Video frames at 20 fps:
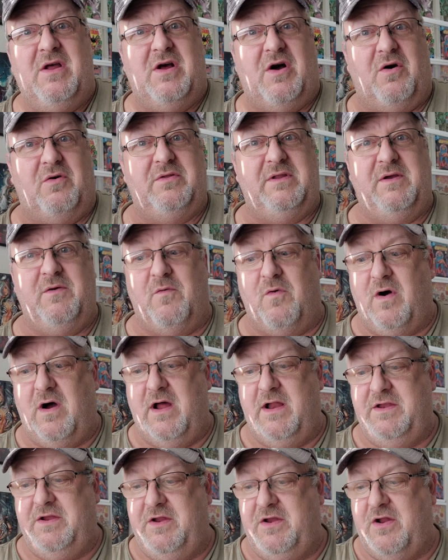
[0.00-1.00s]
only
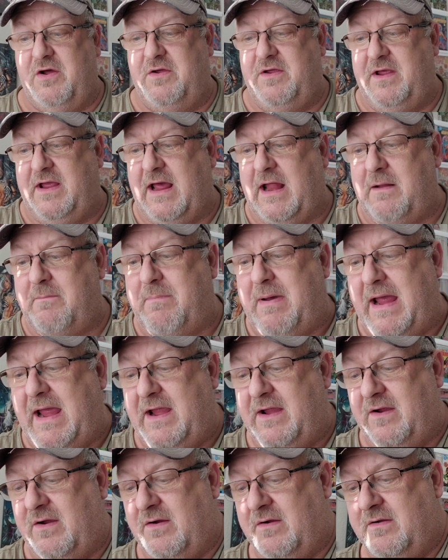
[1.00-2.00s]
one, you know, you got a
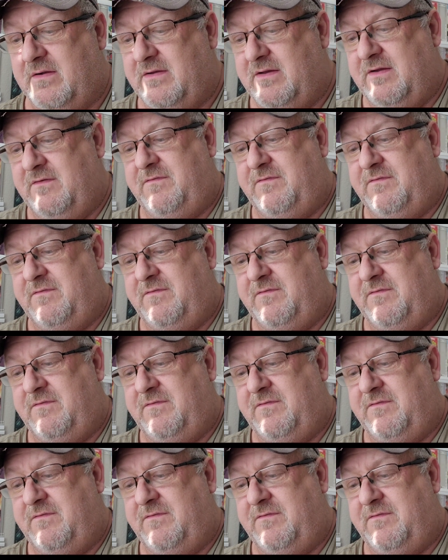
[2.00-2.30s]
banger.